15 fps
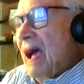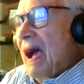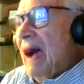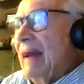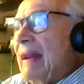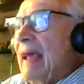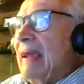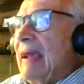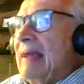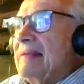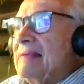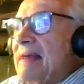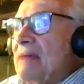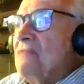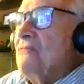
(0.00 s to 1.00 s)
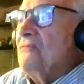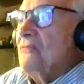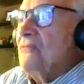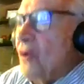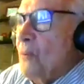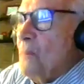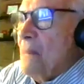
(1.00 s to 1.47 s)
And I can say
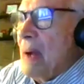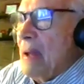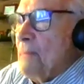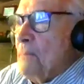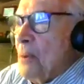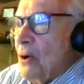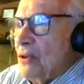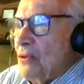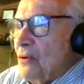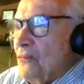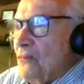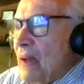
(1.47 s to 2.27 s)
from my point of